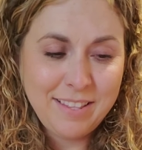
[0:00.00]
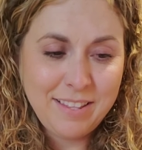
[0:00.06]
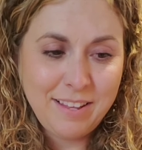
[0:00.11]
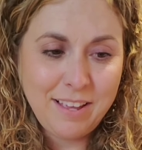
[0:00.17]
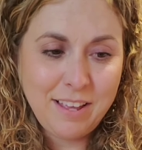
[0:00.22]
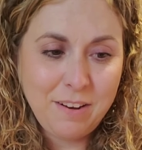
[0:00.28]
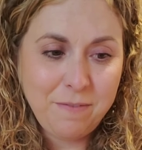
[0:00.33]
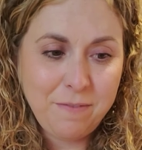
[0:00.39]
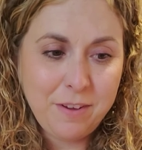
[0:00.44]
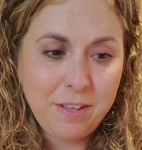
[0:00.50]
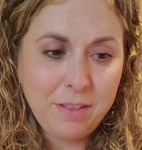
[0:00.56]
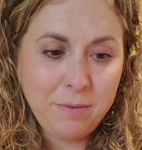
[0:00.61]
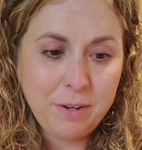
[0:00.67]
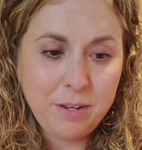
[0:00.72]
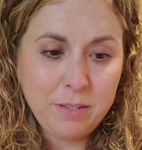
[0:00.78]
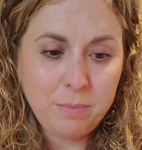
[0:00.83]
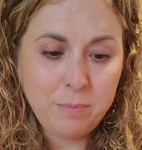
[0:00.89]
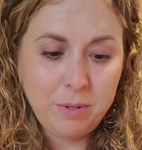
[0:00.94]
Gotta find the
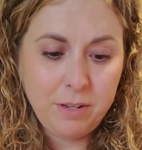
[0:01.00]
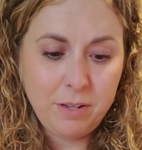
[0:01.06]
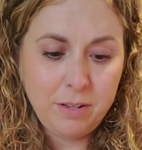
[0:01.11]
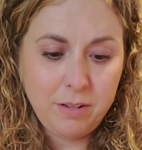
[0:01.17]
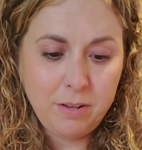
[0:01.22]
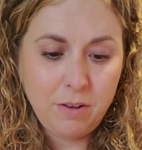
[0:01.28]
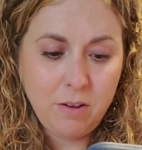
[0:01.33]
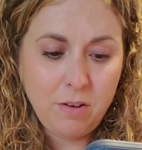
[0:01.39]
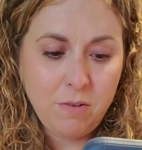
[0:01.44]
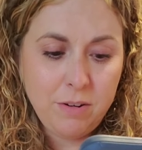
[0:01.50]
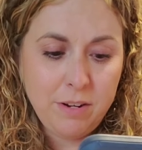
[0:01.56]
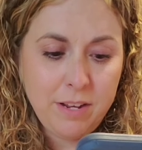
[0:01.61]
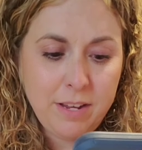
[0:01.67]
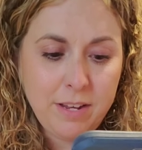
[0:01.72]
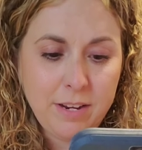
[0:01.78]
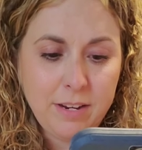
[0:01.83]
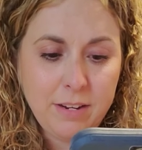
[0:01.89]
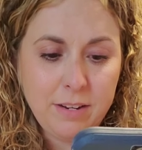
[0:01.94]
recipe. Uh-oh,
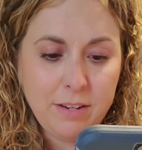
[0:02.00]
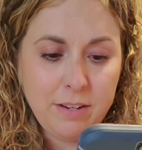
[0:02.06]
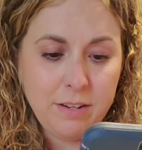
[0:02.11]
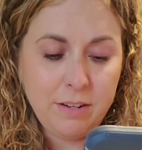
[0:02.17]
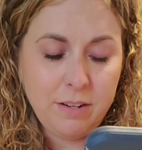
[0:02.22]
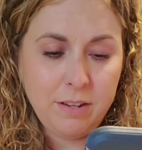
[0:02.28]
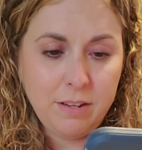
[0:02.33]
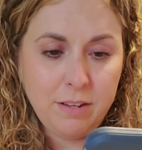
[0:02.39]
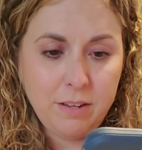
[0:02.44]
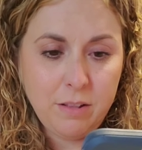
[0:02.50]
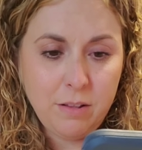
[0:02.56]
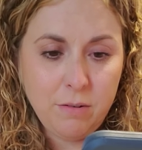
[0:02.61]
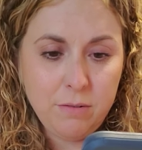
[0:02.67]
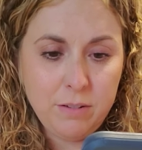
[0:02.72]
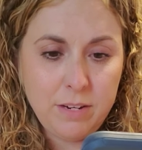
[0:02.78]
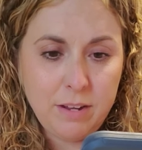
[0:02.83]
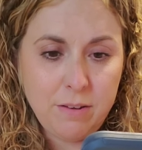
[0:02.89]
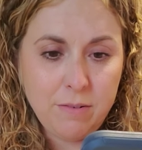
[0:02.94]
Dad, it
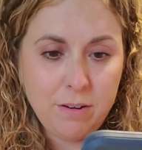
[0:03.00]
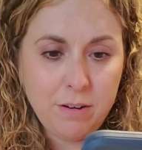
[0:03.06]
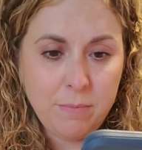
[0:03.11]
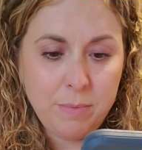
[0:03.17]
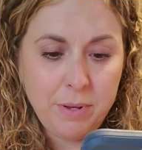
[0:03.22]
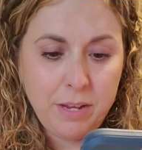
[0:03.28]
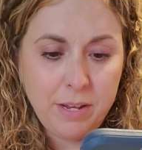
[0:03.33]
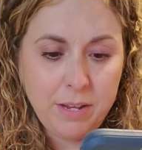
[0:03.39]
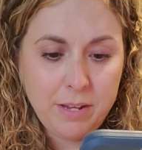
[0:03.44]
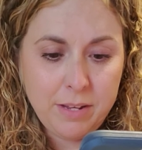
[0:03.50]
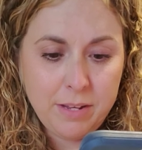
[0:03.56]
closed down on me.